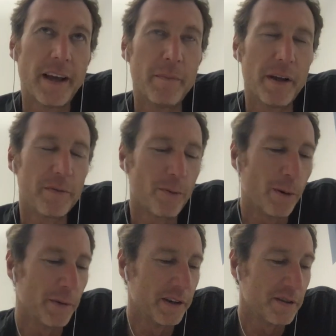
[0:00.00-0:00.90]
And
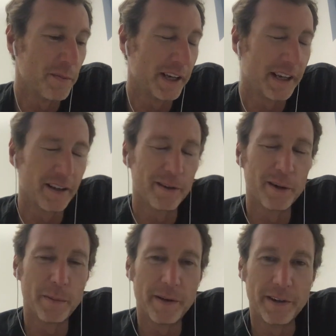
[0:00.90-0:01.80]
metformin is making a
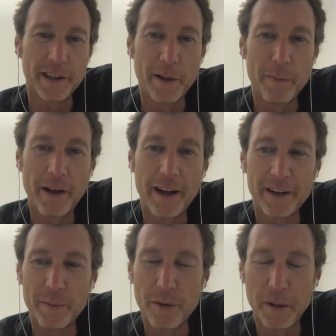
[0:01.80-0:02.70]
little bit of a
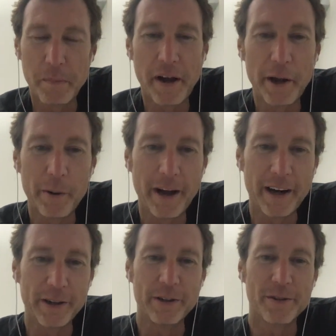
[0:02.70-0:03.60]
comeback among
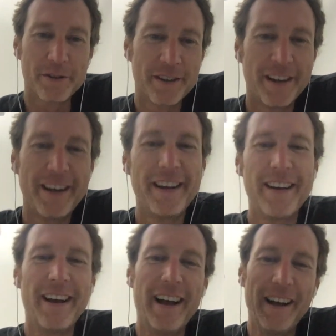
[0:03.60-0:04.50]
biohackers
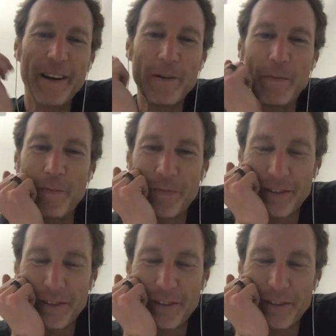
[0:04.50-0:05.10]
uh,